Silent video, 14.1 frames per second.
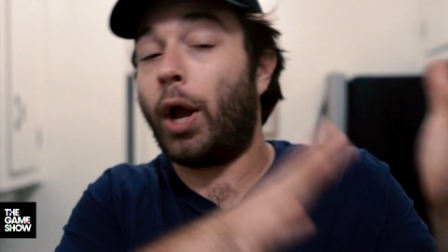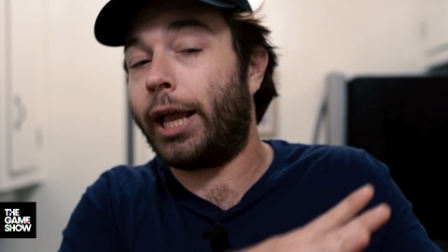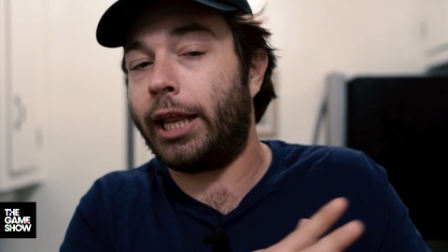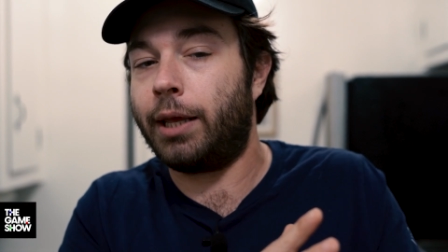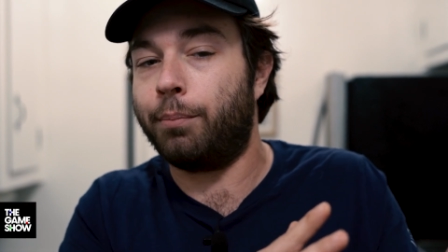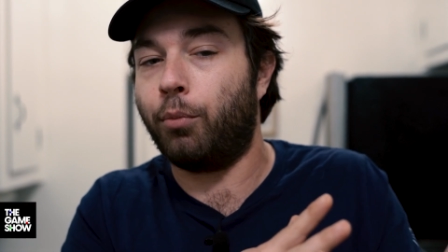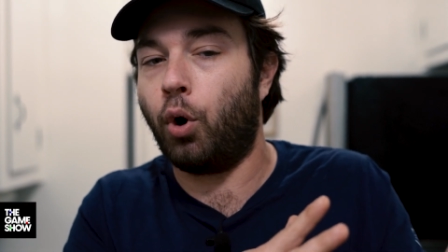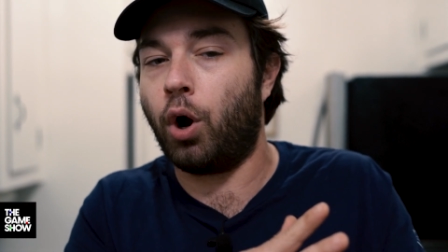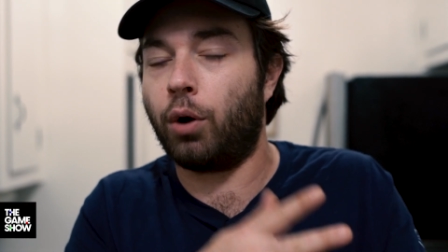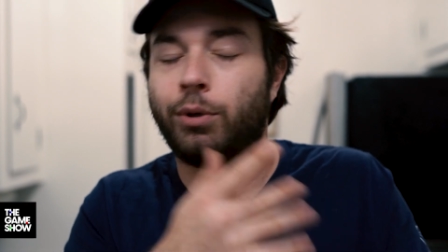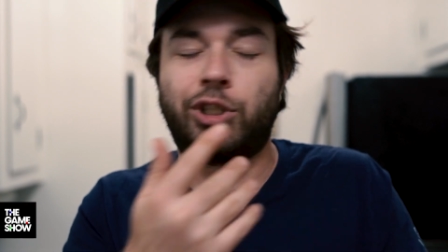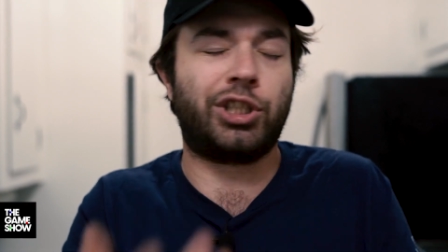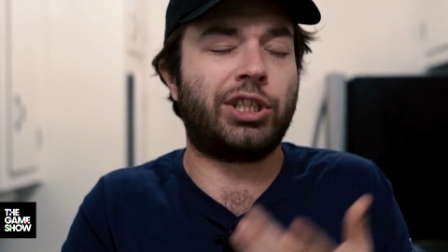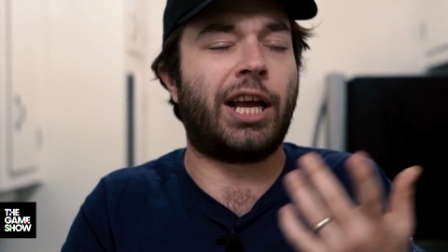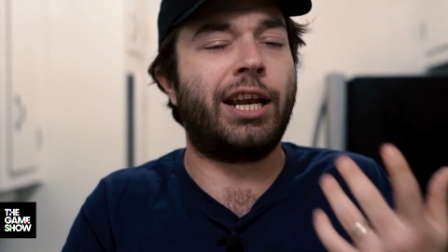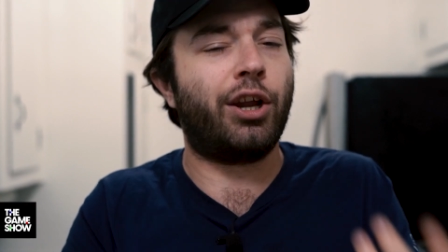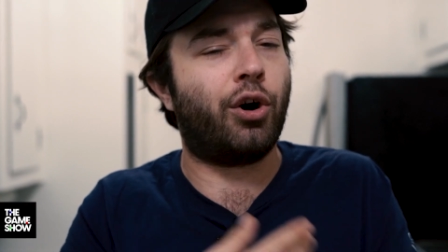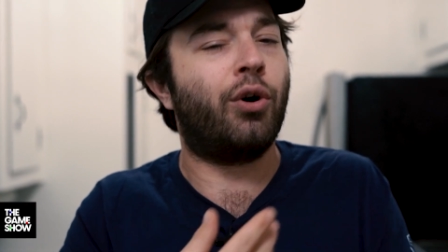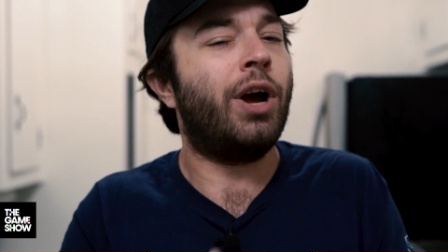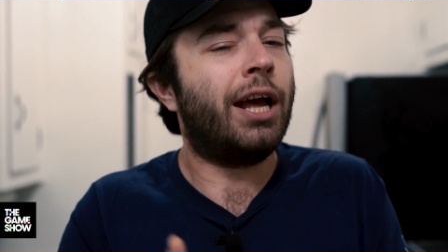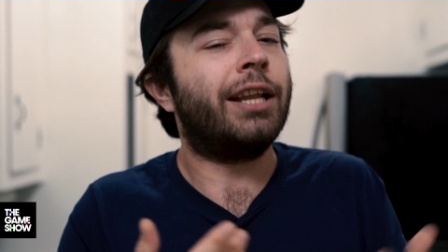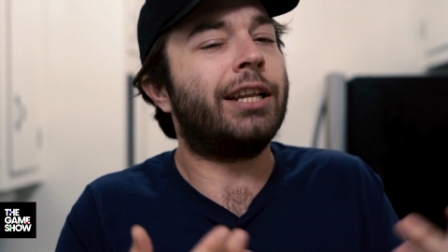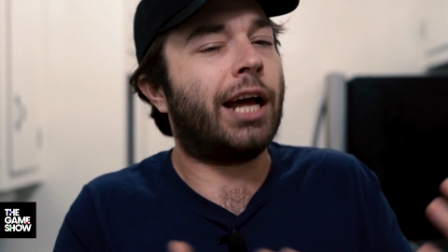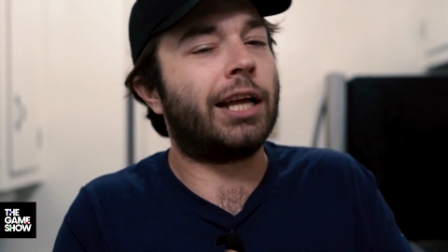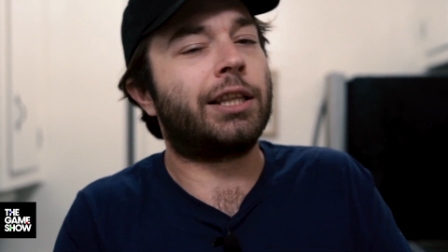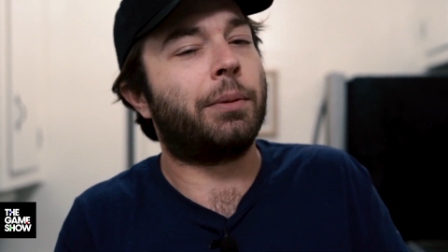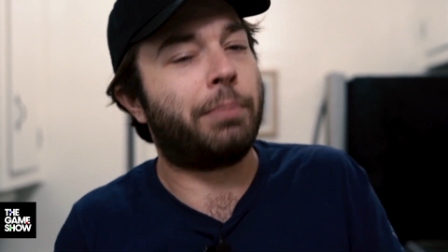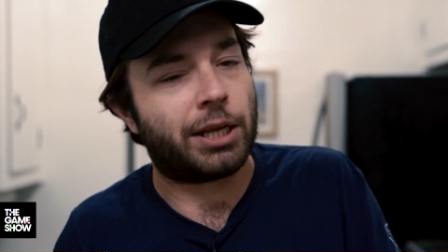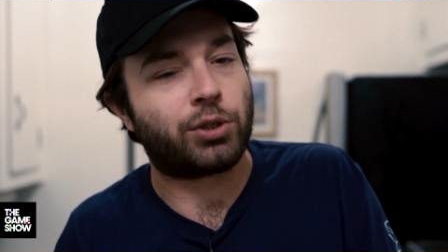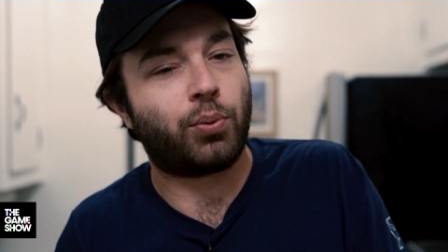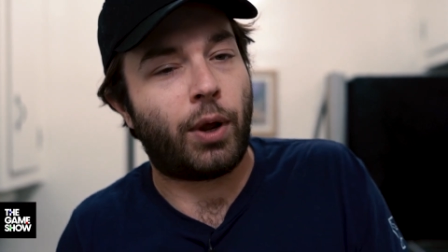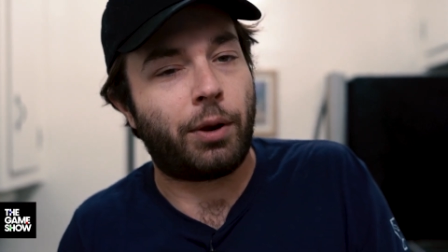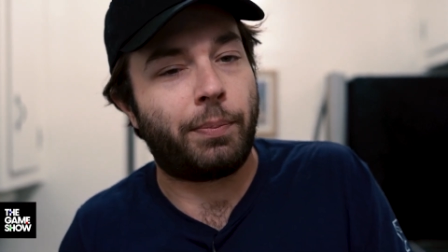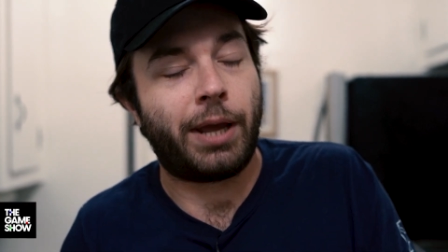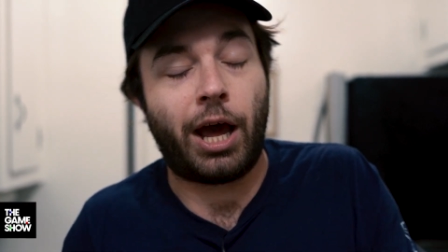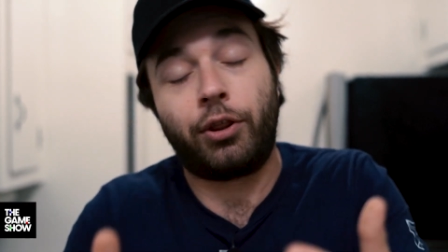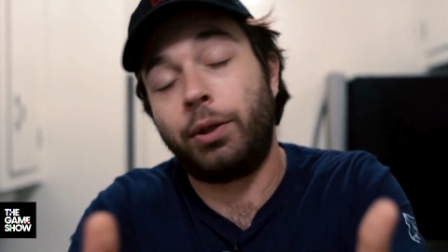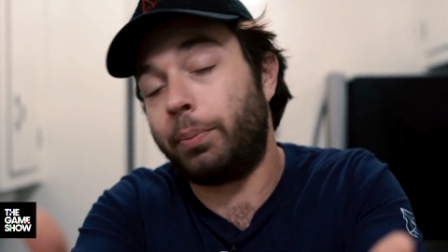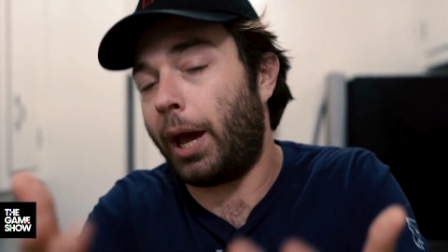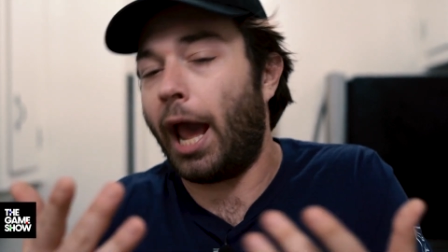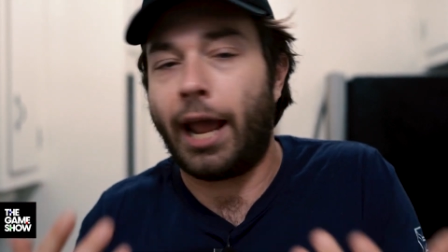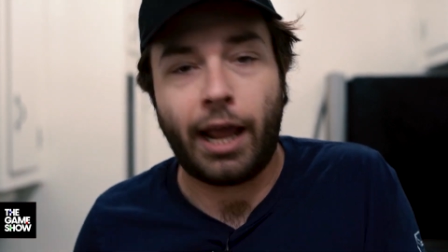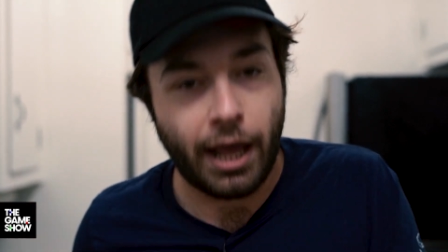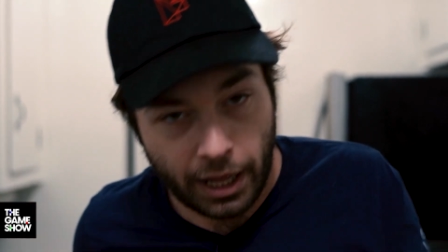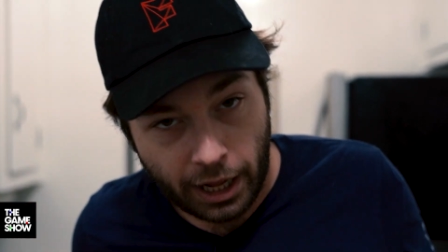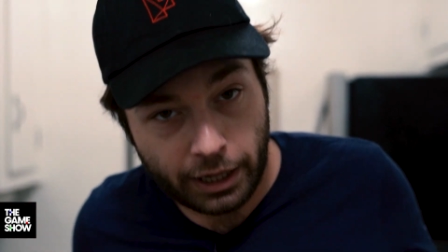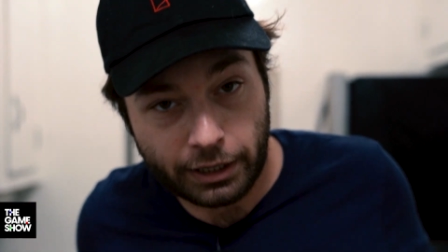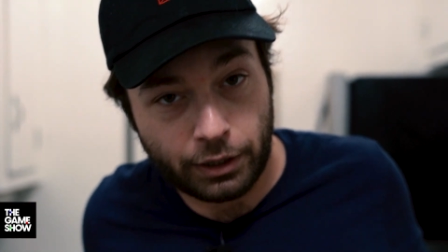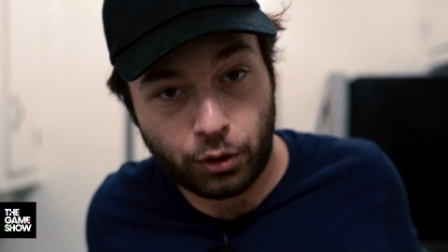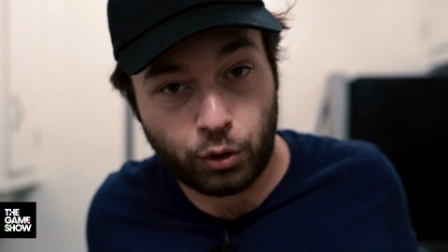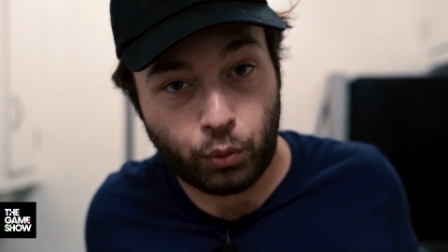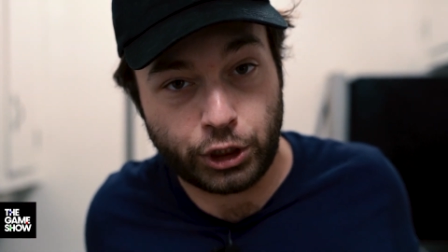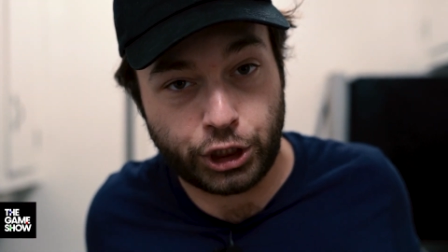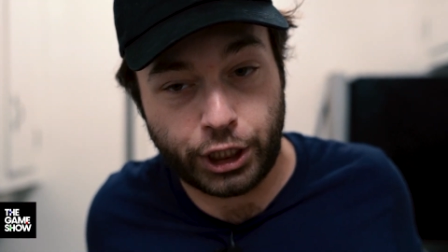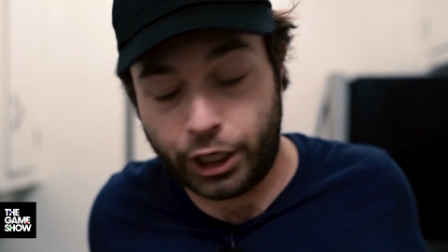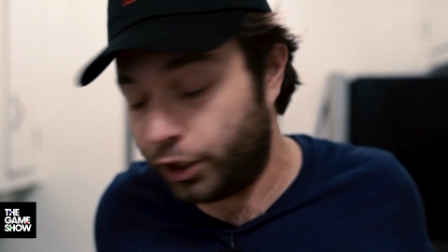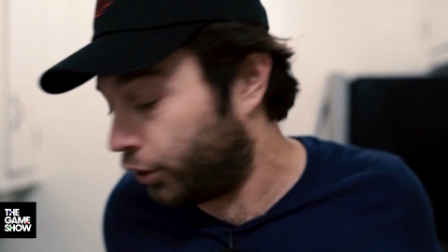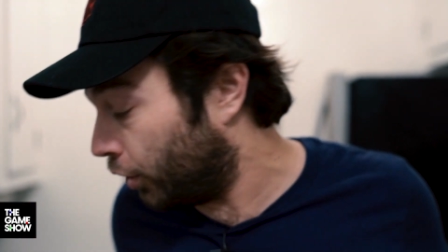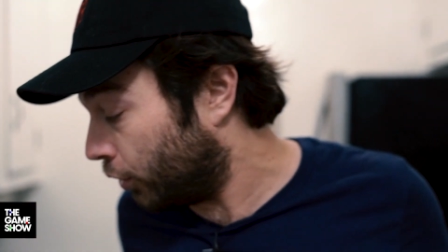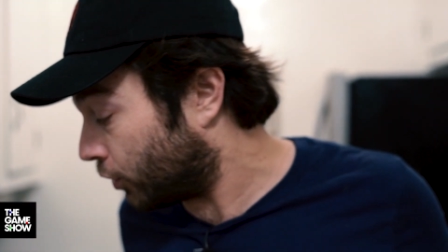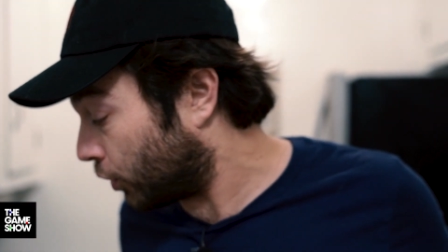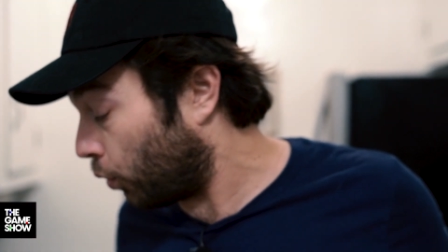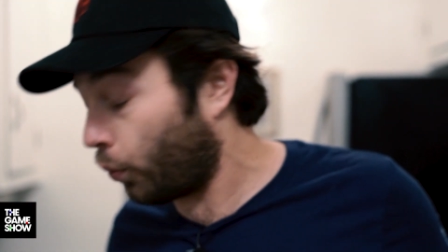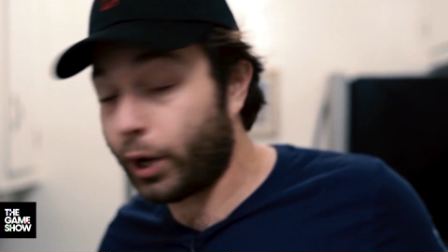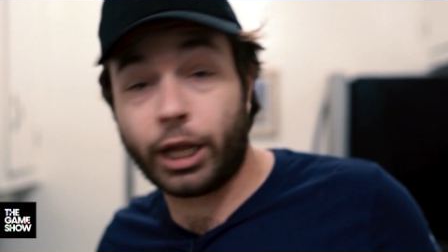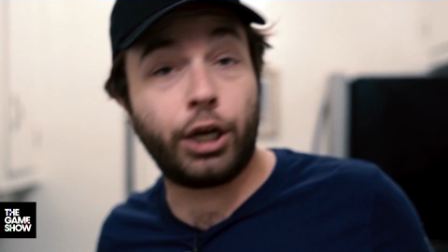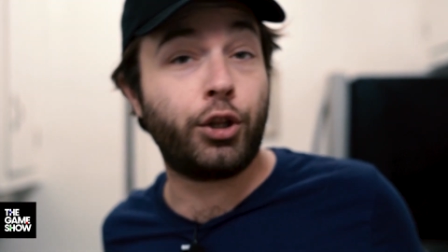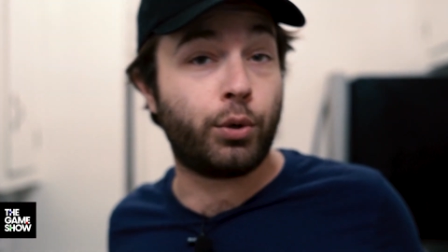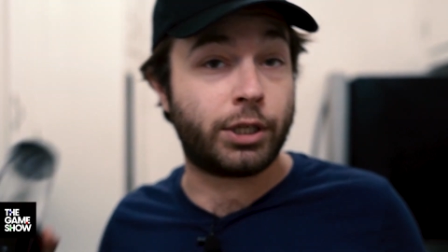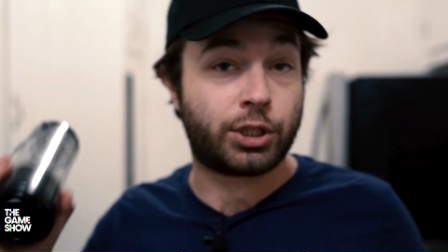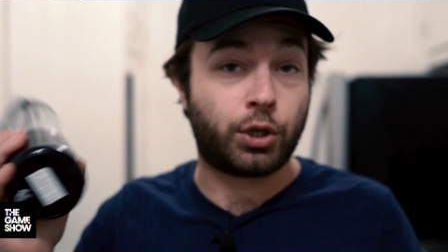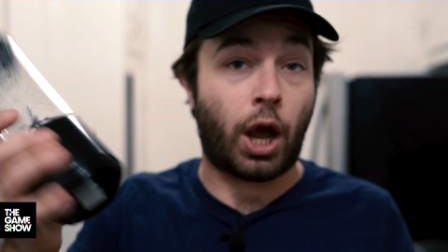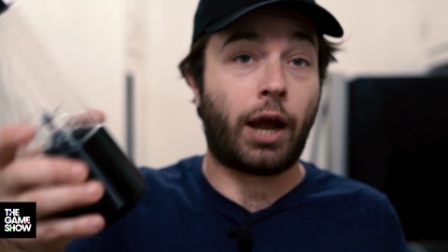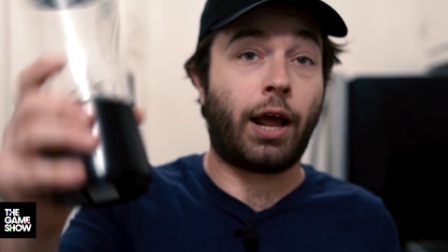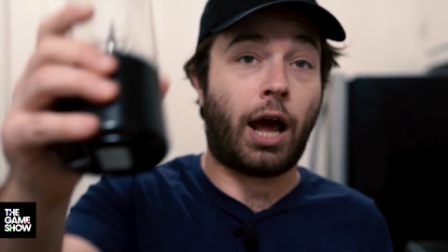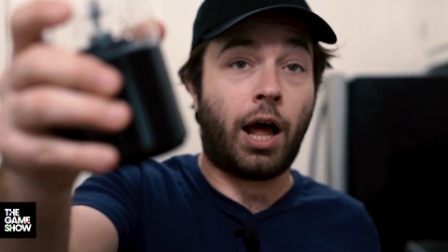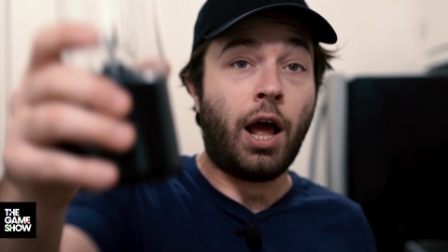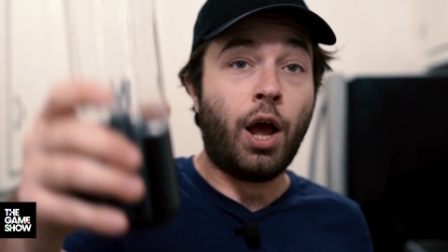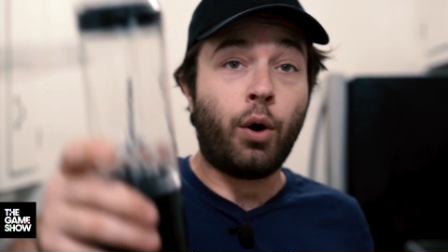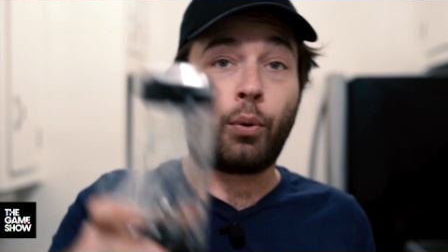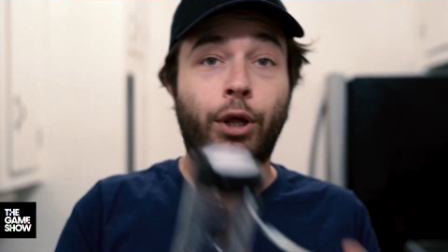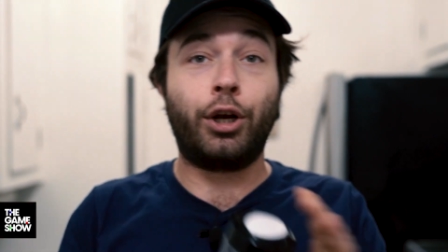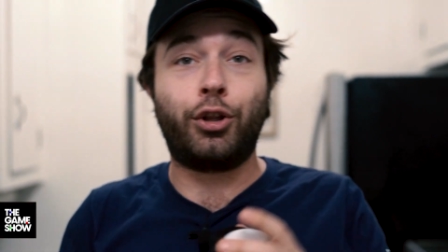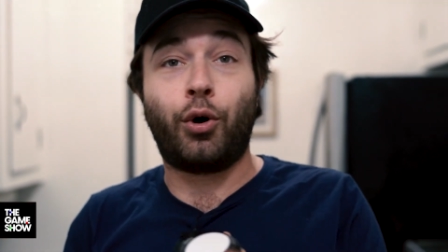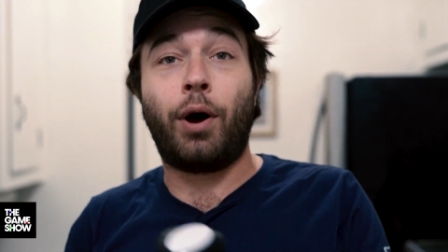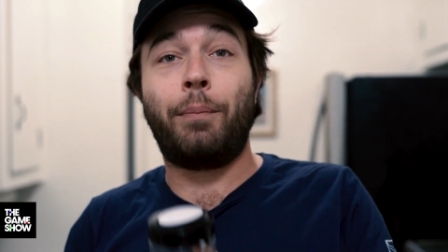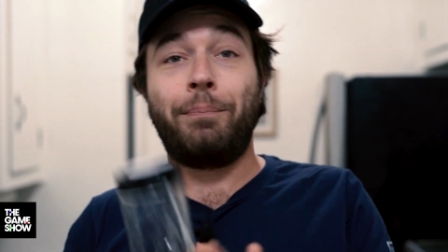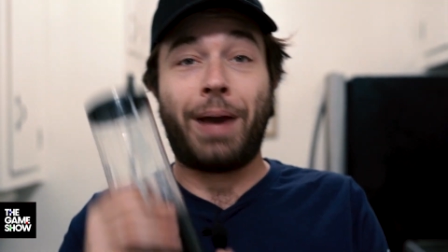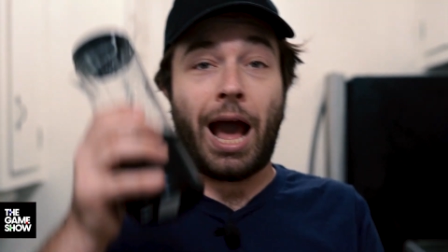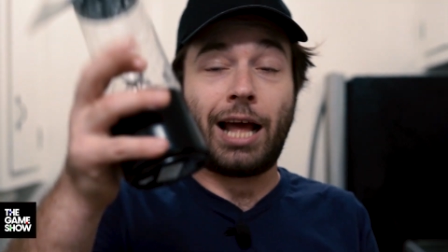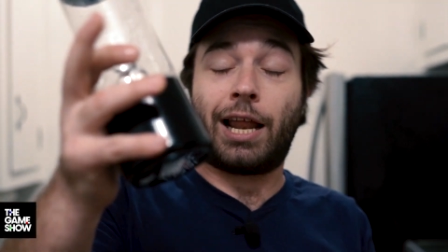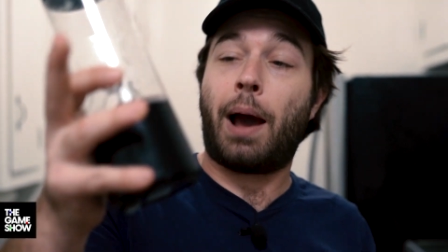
I can eat more, which is, I know, not the best way to be healthy, but hey, what you gonna do? So we're gonna do a healthy